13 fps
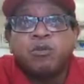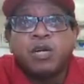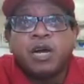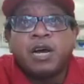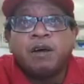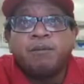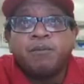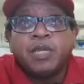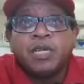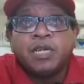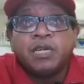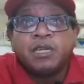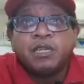um,
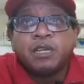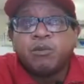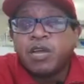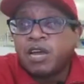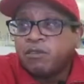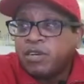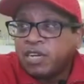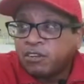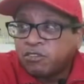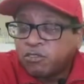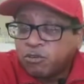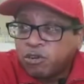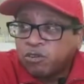then we have an
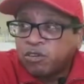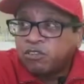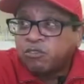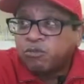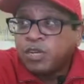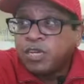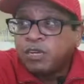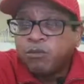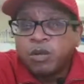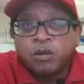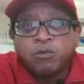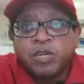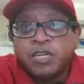editorial this week
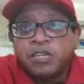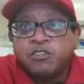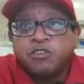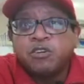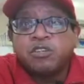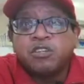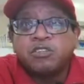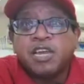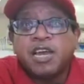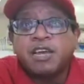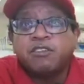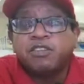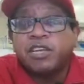where we took the
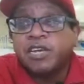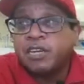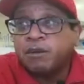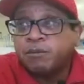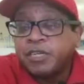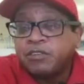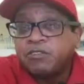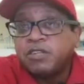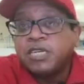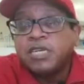task to enemies